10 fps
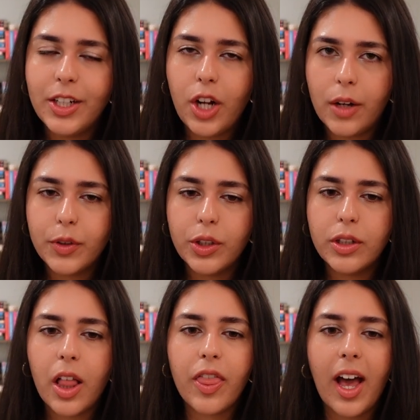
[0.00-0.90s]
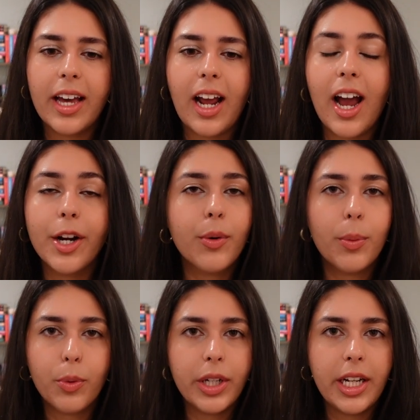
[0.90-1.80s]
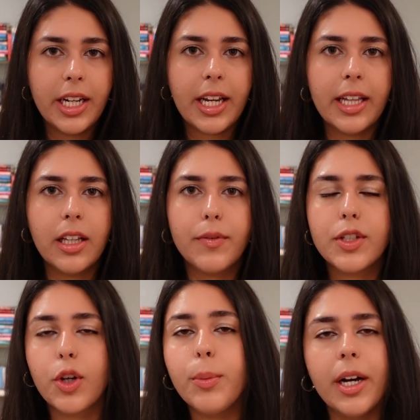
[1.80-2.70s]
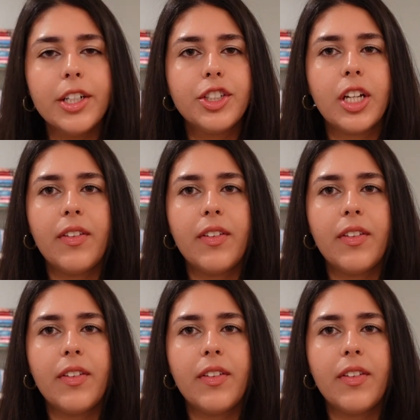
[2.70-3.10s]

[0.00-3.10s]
novel that I grew up reading and loved so much,